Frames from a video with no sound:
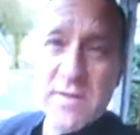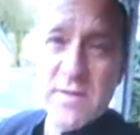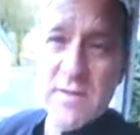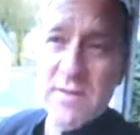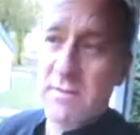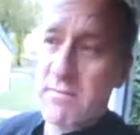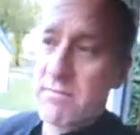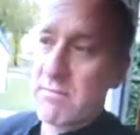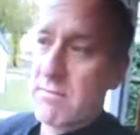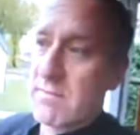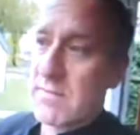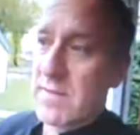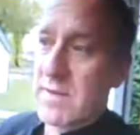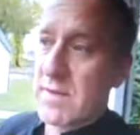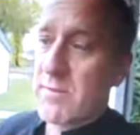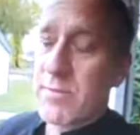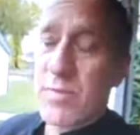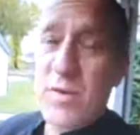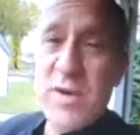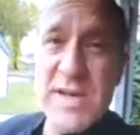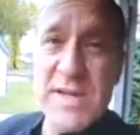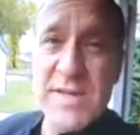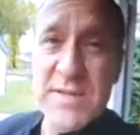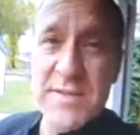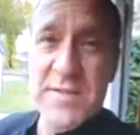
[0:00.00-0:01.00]
and the
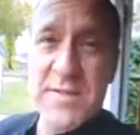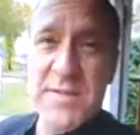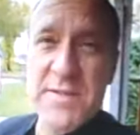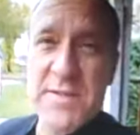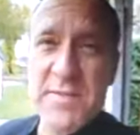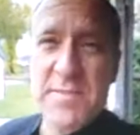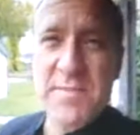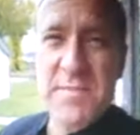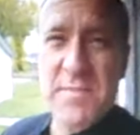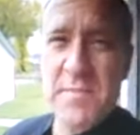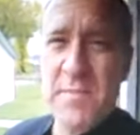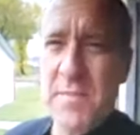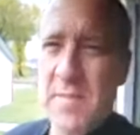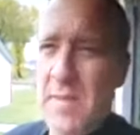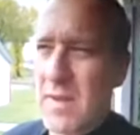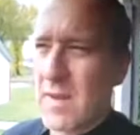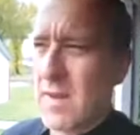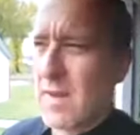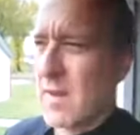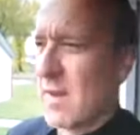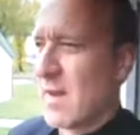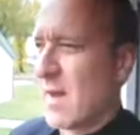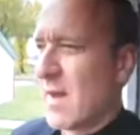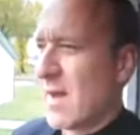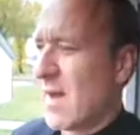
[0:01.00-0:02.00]
priests.
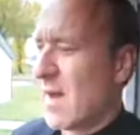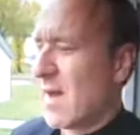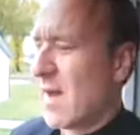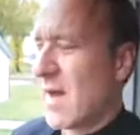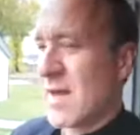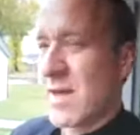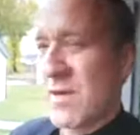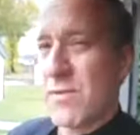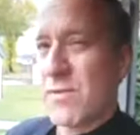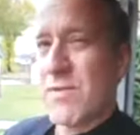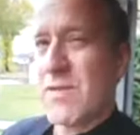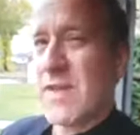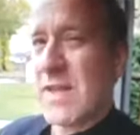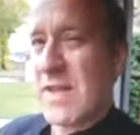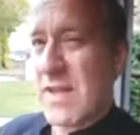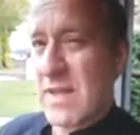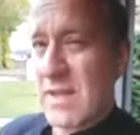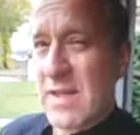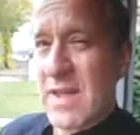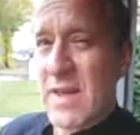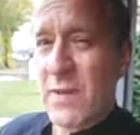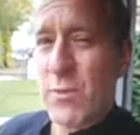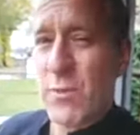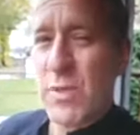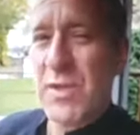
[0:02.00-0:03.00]
I don't think
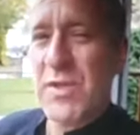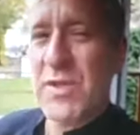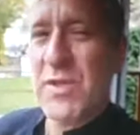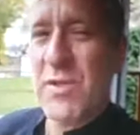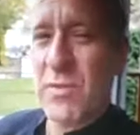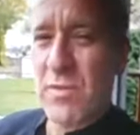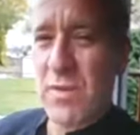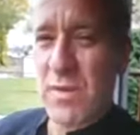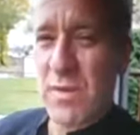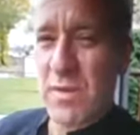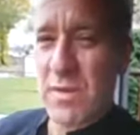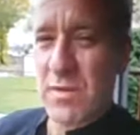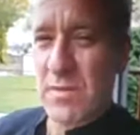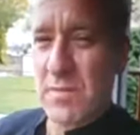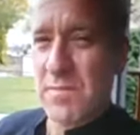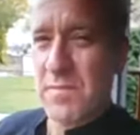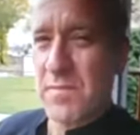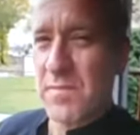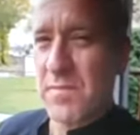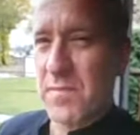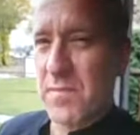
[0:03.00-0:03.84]
that that will do, though.